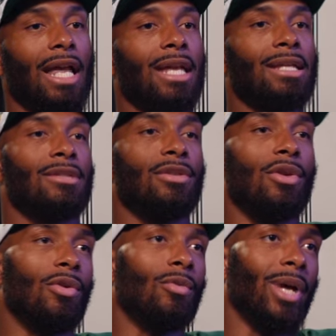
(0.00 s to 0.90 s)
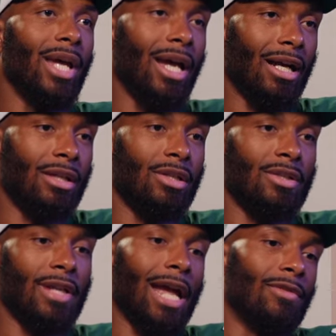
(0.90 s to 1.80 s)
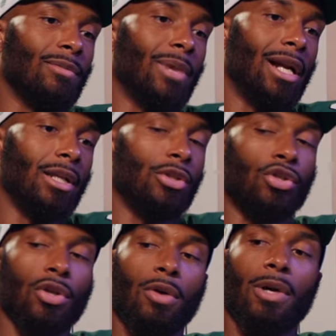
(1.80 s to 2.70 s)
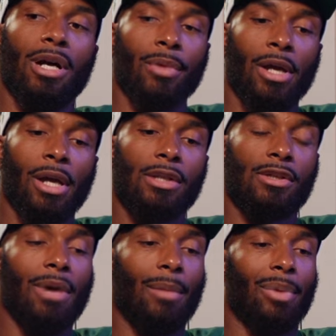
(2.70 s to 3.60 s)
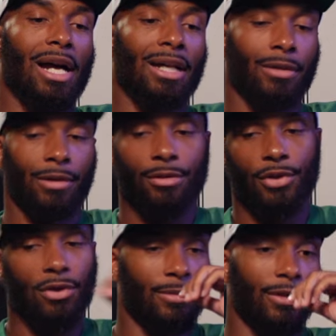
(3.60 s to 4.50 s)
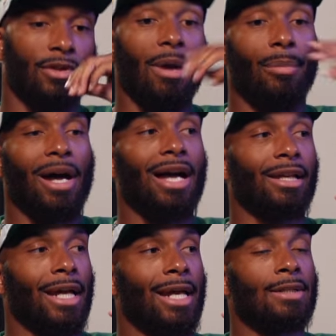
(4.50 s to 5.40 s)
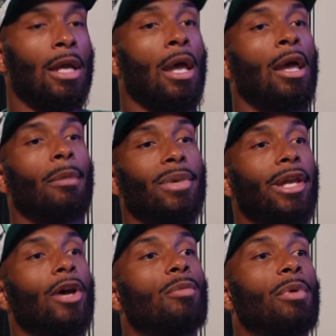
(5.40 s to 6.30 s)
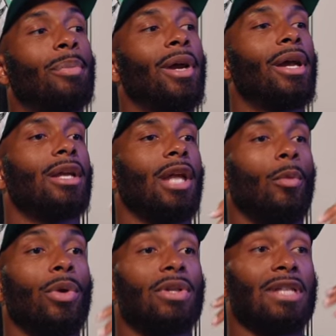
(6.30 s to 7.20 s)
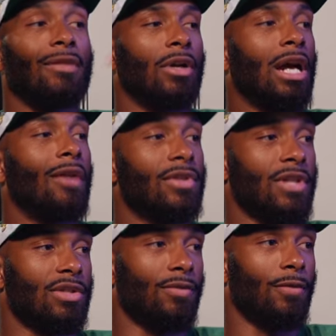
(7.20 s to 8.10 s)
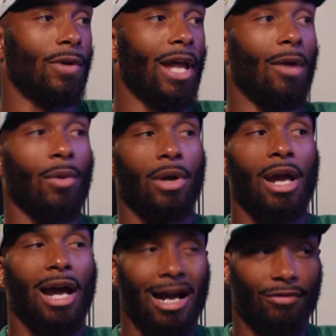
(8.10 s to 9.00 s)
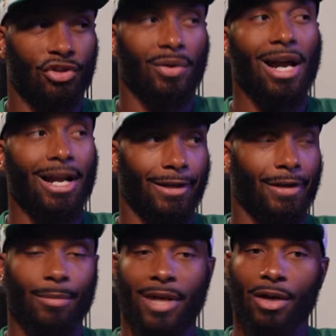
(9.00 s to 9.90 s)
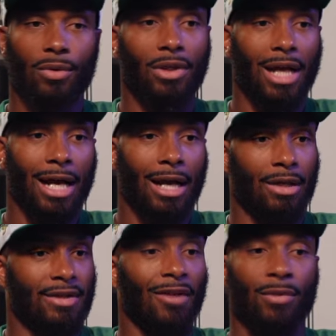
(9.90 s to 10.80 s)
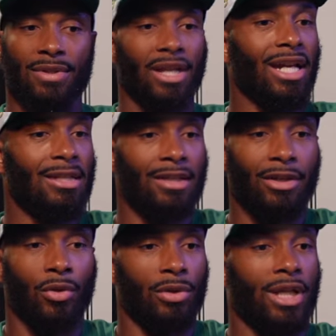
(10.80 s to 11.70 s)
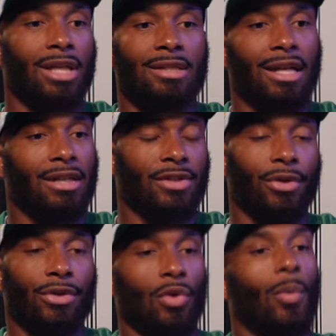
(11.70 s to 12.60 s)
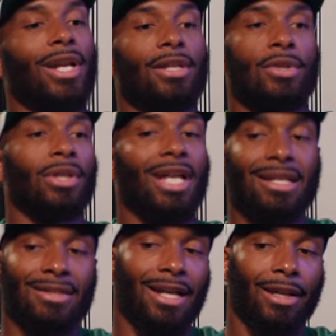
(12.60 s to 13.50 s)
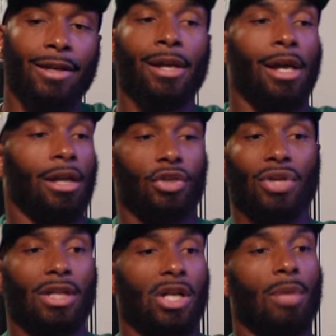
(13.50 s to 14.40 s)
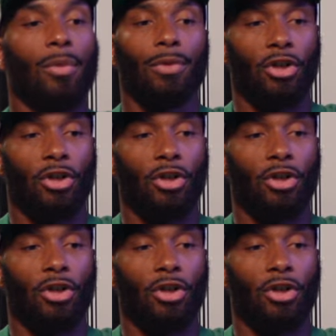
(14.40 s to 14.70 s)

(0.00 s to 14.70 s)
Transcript: it's no way I could just have somebody show up to my pod. excuse me, prepared. to my podcast be ill prepared and we just have a conversation for an hour. Yeah. I've tried it. I'm not gonna lie, because I was lazy or didn't take it serious or waited till the last second to try to come up with the